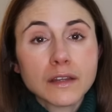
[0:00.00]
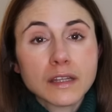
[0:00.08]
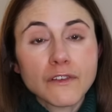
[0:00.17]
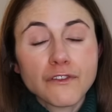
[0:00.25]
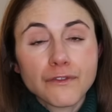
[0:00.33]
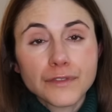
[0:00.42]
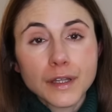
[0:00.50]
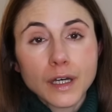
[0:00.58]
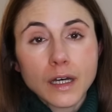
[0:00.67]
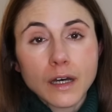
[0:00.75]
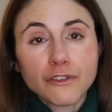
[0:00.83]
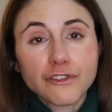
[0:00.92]
The,
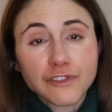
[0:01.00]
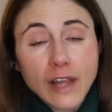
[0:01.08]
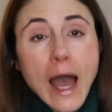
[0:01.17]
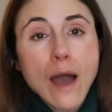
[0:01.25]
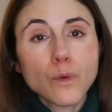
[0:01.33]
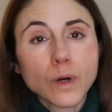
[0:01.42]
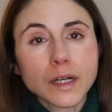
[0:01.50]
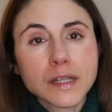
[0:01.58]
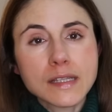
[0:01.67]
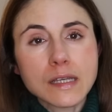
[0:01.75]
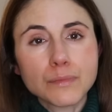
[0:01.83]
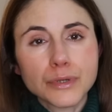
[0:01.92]
the flat
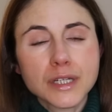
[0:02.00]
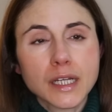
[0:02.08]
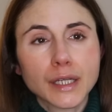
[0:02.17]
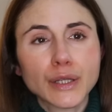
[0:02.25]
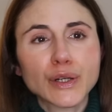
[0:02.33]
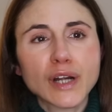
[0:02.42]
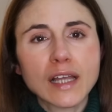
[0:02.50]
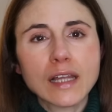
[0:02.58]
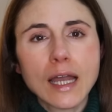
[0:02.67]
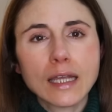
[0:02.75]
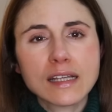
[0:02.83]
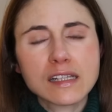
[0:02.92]
ones in particular I
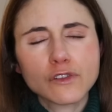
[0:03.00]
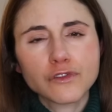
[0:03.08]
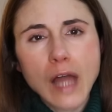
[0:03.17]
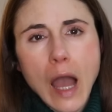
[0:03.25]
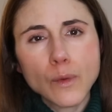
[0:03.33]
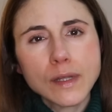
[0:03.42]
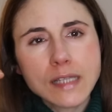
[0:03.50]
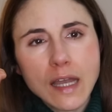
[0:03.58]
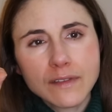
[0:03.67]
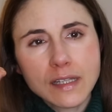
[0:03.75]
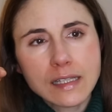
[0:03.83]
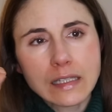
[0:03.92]
like because the flat ones
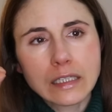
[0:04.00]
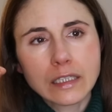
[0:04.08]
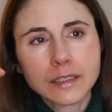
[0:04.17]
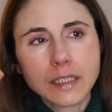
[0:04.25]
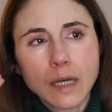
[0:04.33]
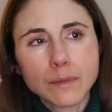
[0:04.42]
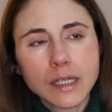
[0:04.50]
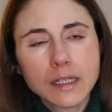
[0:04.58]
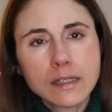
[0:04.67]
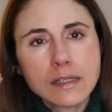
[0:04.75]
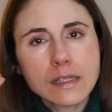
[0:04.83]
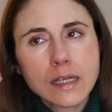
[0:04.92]
have these little
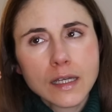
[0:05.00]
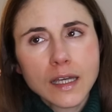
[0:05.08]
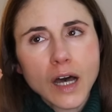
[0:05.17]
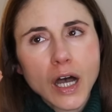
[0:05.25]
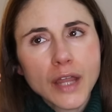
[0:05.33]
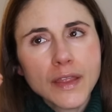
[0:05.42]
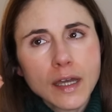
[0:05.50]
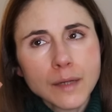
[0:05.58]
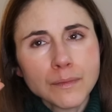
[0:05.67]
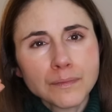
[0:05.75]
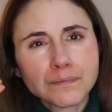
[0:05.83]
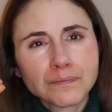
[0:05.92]
nubbins on
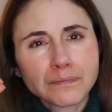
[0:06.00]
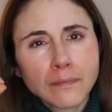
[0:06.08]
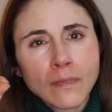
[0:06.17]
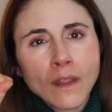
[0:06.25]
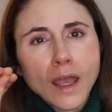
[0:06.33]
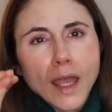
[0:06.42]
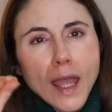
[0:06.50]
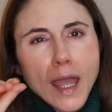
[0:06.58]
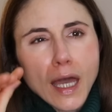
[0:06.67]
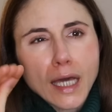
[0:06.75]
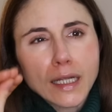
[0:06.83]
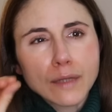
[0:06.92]
them
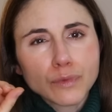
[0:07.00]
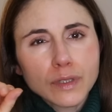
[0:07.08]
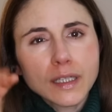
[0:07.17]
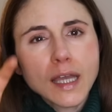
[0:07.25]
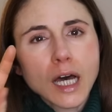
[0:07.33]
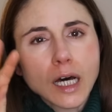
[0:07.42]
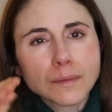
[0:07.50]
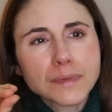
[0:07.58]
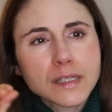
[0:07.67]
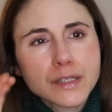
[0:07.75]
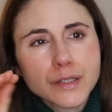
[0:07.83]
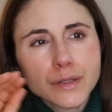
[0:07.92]
and it really
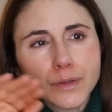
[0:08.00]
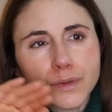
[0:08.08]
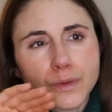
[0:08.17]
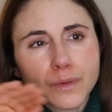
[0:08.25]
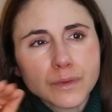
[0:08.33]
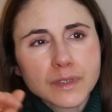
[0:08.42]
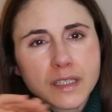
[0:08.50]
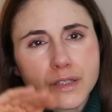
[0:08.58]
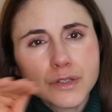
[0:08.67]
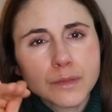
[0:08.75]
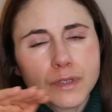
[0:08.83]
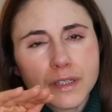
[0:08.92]
helps to
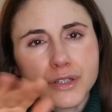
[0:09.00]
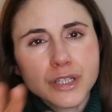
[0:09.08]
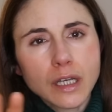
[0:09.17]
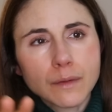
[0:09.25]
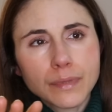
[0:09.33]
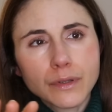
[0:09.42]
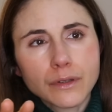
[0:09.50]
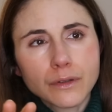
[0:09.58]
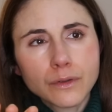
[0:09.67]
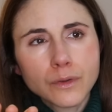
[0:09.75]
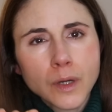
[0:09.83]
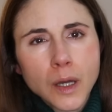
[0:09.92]
distribute the
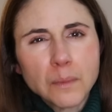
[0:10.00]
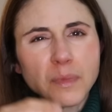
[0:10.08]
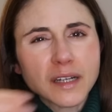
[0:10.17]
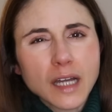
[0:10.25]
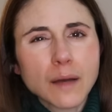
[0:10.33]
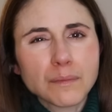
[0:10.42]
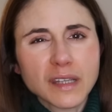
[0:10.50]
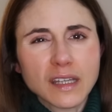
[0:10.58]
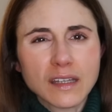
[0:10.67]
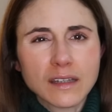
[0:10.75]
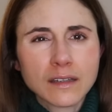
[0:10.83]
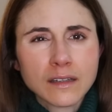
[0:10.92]
shampoo, but not
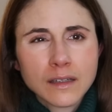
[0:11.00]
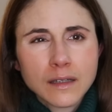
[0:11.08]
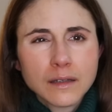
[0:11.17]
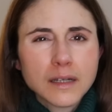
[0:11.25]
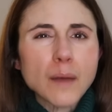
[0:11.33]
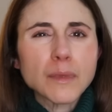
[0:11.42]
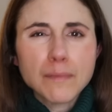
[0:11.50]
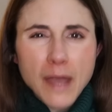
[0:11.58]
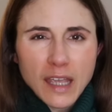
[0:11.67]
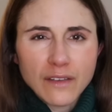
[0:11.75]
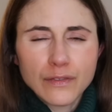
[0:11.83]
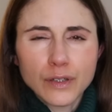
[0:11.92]
be not be
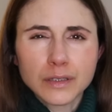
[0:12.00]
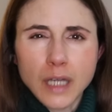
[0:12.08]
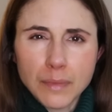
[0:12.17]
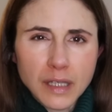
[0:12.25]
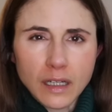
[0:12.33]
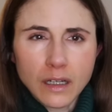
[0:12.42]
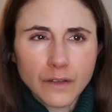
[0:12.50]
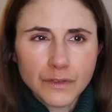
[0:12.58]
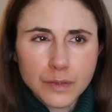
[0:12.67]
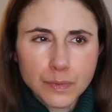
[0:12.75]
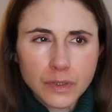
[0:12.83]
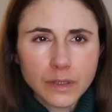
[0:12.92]
painful, not be
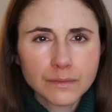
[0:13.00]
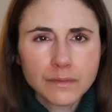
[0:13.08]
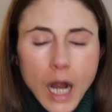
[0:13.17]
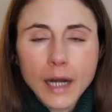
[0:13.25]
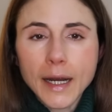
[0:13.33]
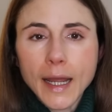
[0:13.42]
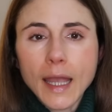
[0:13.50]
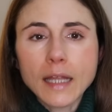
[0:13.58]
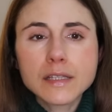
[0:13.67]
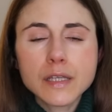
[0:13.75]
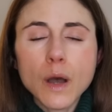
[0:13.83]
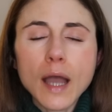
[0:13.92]
uncomfortable. All
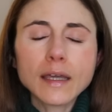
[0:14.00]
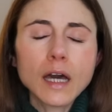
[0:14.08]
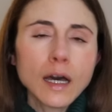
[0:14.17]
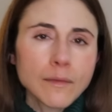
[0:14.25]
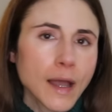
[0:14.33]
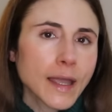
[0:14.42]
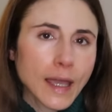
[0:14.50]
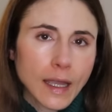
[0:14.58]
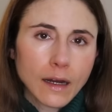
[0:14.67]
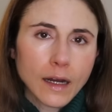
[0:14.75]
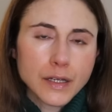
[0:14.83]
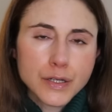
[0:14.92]
right, so I cut my
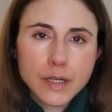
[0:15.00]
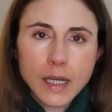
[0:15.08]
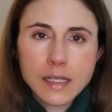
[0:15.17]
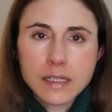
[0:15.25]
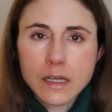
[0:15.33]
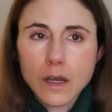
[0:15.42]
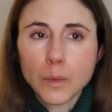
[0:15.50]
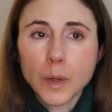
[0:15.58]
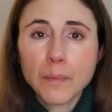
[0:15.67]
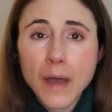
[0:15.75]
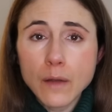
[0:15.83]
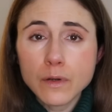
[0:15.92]
hair, as you guys know,
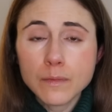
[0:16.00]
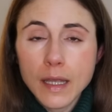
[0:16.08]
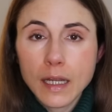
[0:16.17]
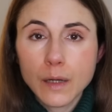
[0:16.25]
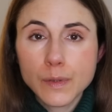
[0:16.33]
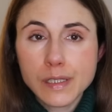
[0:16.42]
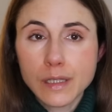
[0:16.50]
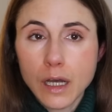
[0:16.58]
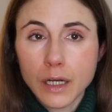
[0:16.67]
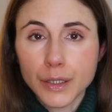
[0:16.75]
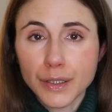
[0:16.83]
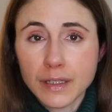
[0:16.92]
but back when my hair was
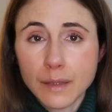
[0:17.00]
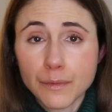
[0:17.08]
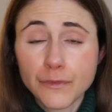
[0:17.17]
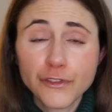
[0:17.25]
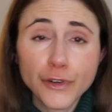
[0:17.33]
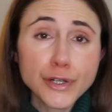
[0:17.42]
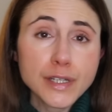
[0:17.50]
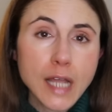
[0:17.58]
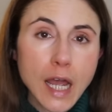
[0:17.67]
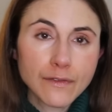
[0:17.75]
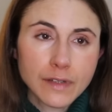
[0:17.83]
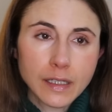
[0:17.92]
longer in the first
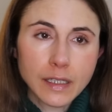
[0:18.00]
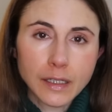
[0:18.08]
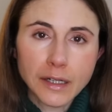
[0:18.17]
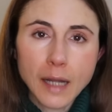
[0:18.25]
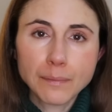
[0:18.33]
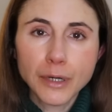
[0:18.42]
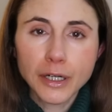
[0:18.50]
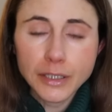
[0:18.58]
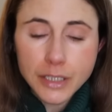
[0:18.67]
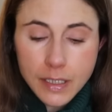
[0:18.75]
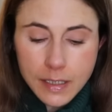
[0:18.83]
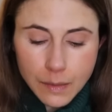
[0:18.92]
half of the year, I
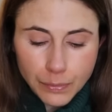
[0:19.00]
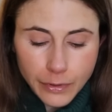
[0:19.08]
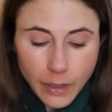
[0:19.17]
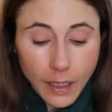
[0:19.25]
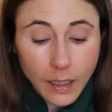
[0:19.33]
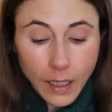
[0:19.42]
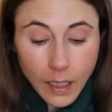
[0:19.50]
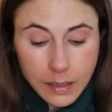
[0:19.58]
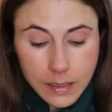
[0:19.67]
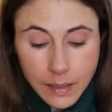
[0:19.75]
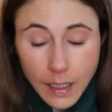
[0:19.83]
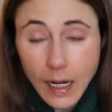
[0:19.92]
purchased a
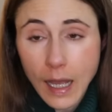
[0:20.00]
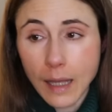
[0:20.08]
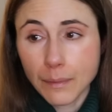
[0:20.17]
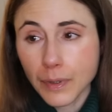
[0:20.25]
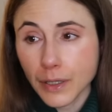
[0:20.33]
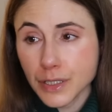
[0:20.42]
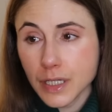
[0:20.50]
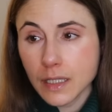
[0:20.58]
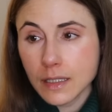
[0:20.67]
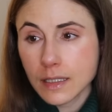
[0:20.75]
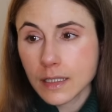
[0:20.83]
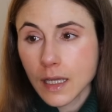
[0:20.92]
product that I
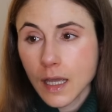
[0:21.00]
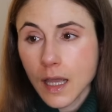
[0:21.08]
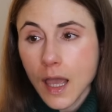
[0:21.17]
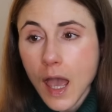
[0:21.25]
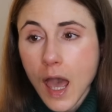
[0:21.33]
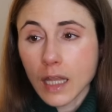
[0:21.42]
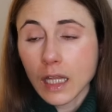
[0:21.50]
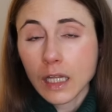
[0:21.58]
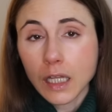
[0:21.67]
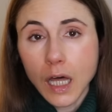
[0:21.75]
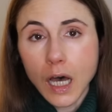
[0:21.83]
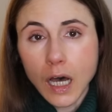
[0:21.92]
purchased and
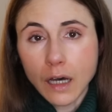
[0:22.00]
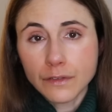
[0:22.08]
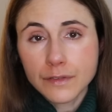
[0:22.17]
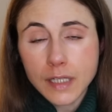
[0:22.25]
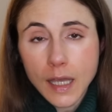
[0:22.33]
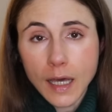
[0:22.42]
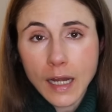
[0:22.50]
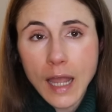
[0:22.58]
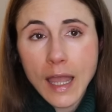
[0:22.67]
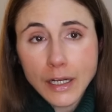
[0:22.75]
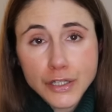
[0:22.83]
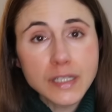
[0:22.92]
loved. And I
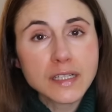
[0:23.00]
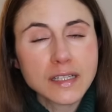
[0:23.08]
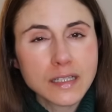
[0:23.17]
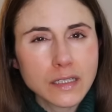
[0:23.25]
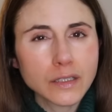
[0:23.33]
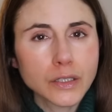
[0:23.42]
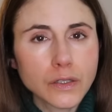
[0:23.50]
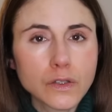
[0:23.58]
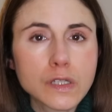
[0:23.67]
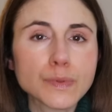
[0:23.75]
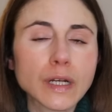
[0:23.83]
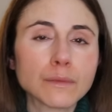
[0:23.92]
actually still
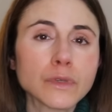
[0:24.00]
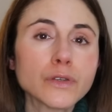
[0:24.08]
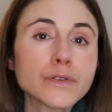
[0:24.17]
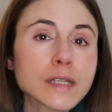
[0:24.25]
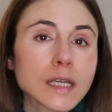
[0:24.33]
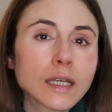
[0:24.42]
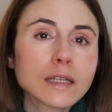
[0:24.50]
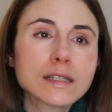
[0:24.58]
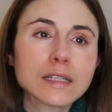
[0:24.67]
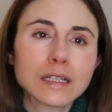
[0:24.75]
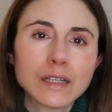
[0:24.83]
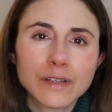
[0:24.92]
use, but I'm using
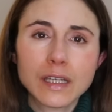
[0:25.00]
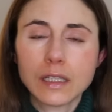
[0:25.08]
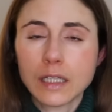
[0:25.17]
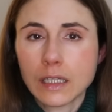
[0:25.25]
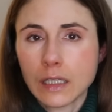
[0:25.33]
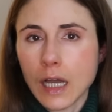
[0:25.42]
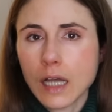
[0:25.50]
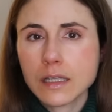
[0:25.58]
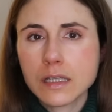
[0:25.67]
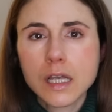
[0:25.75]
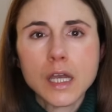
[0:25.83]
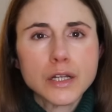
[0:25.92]
significantly
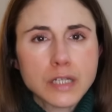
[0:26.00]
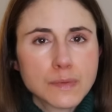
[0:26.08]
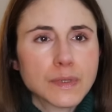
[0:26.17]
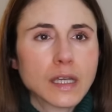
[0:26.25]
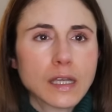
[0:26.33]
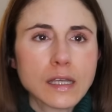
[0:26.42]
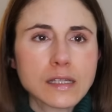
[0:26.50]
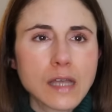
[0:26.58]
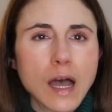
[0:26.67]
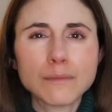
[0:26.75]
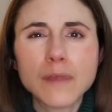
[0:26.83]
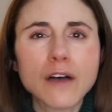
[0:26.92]
less just because
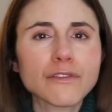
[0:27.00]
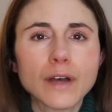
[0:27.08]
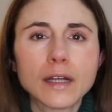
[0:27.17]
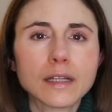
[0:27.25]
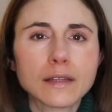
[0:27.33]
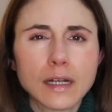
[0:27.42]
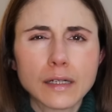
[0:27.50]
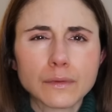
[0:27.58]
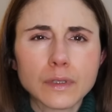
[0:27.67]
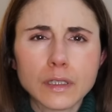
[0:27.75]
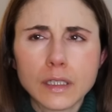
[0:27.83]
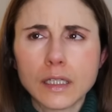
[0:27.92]
I'm not finding that I
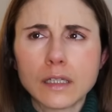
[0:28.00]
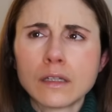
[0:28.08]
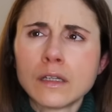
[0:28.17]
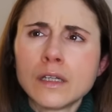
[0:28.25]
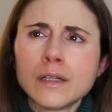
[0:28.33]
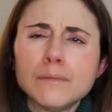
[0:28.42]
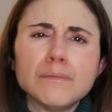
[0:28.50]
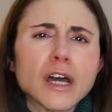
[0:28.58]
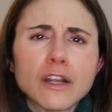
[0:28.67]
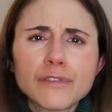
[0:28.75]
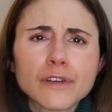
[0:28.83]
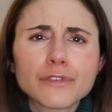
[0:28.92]
really
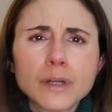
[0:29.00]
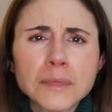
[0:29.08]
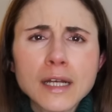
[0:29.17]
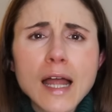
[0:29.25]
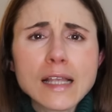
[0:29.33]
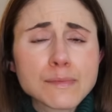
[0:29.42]
benefit from it as